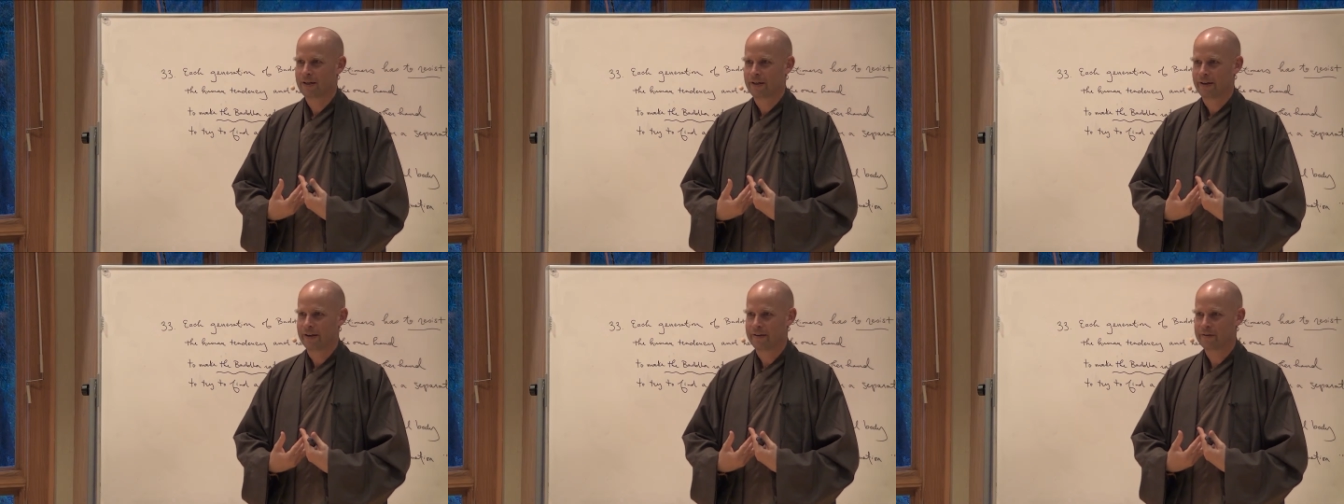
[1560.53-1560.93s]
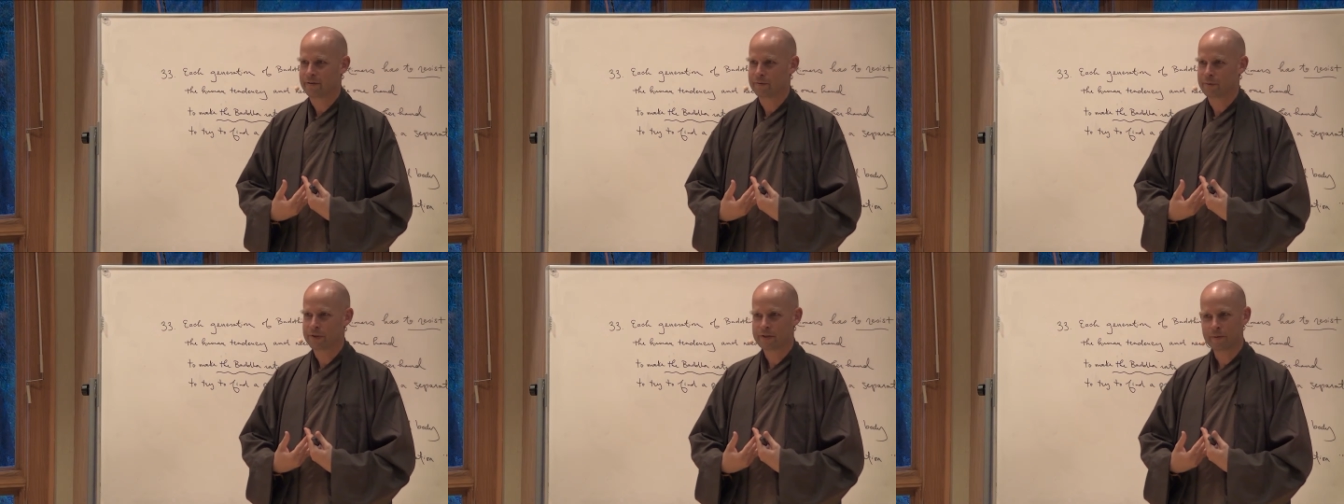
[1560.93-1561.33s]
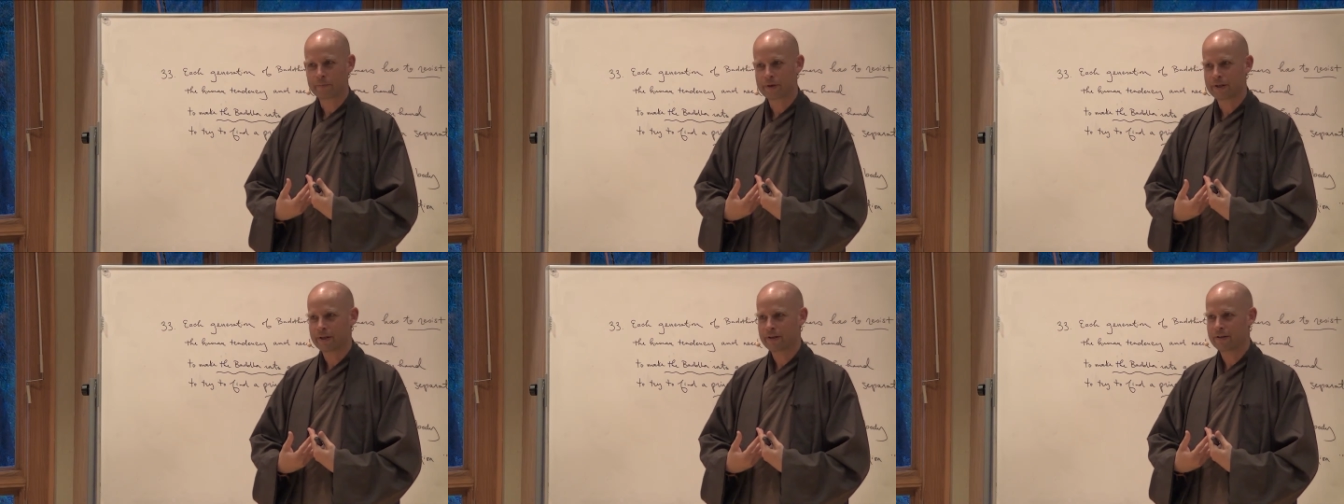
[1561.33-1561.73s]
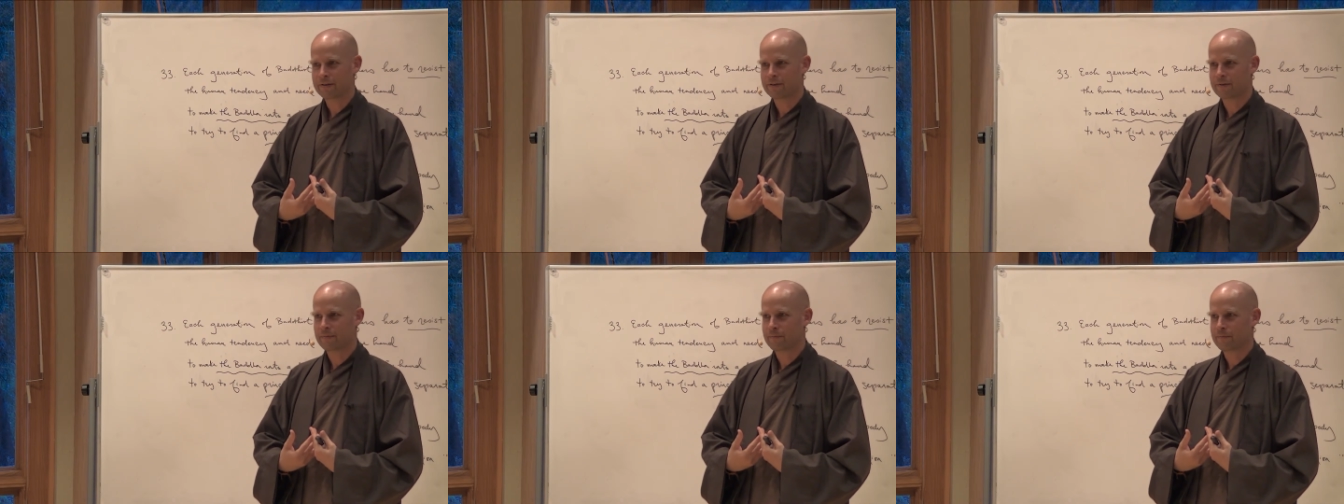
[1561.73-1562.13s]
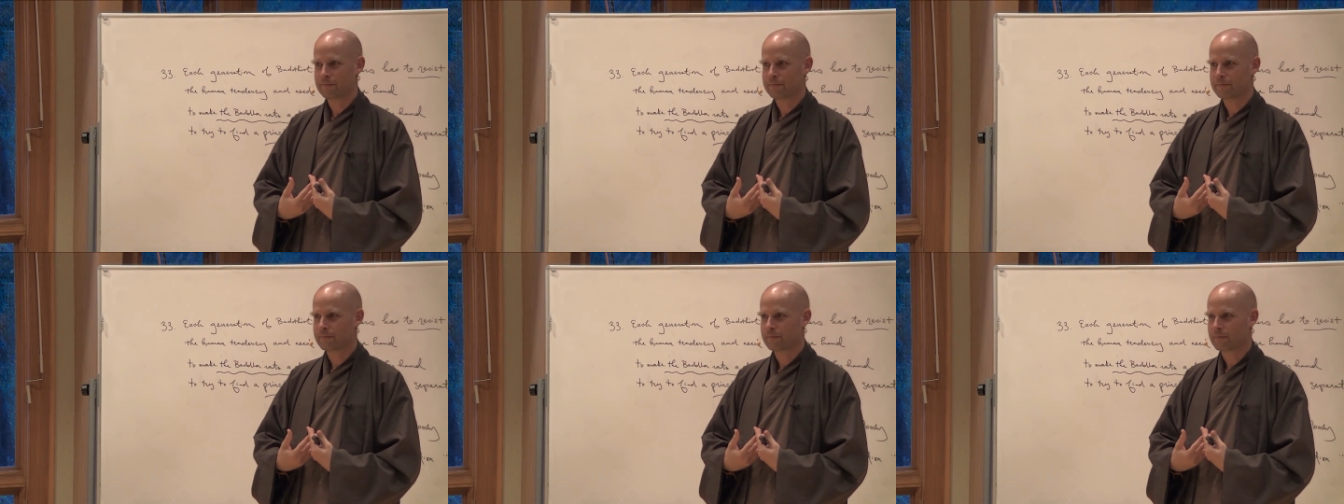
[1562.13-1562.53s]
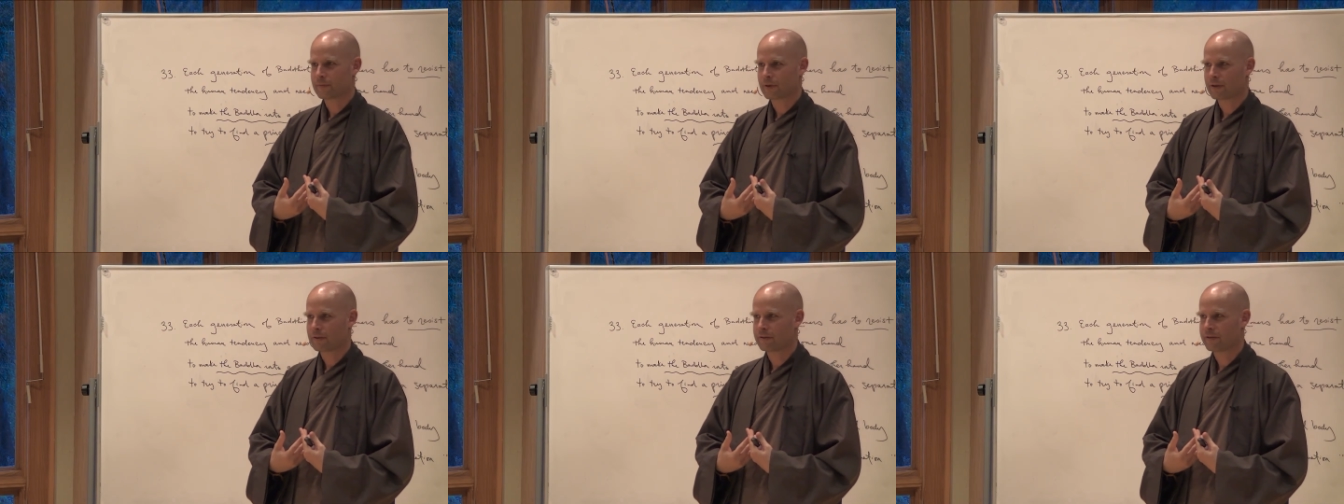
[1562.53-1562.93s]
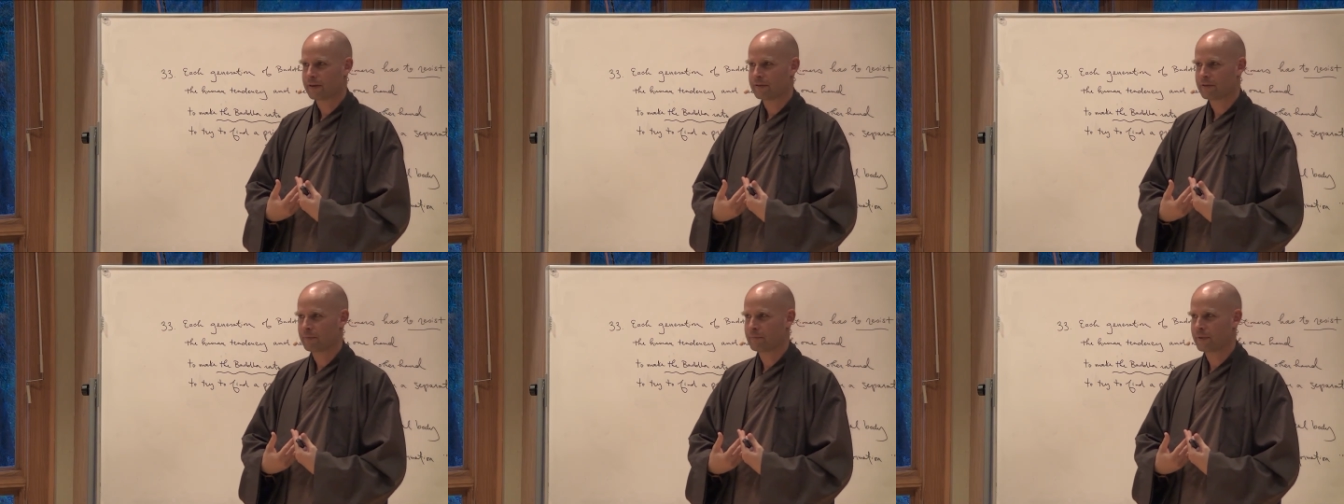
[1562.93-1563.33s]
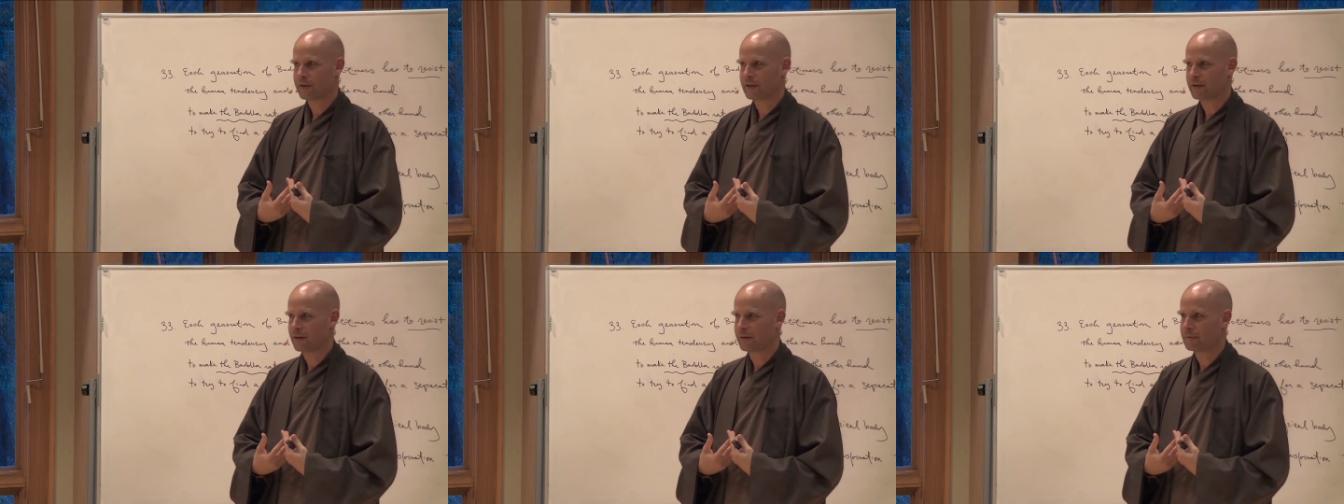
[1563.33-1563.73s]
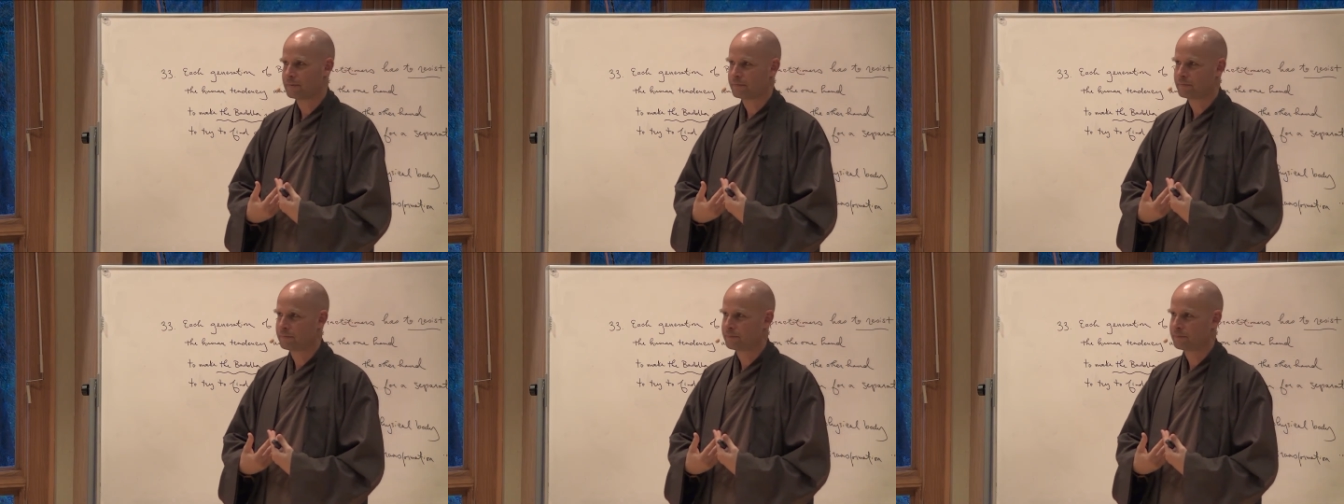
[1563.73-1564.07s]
And so when somebody says something